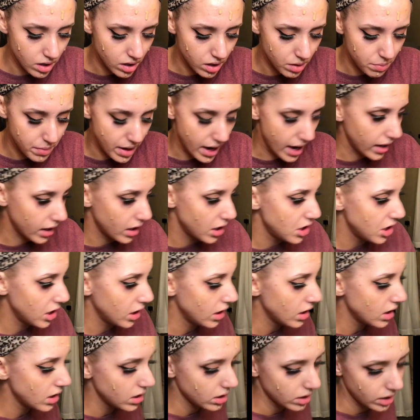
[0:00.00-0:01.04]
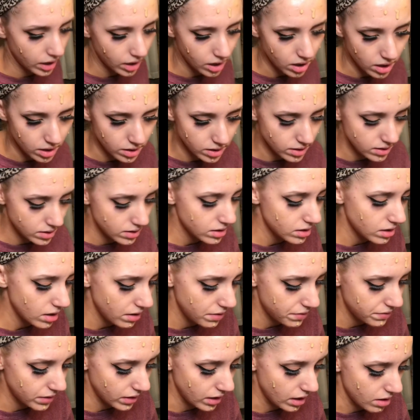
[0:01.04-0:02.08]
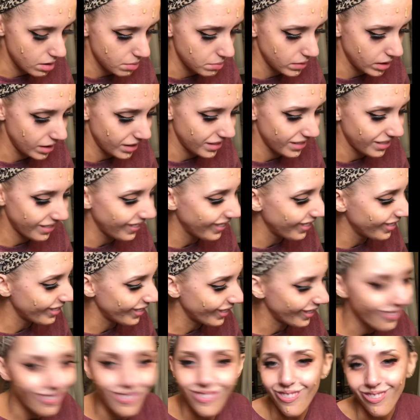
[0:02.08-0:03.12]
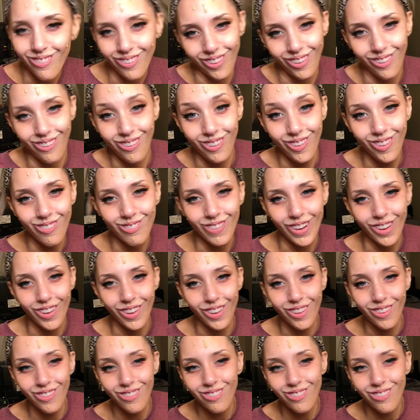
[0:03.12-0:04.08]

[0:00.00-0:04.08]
packaging until I got this stuff, and now I'm like, oh, I don't know about it.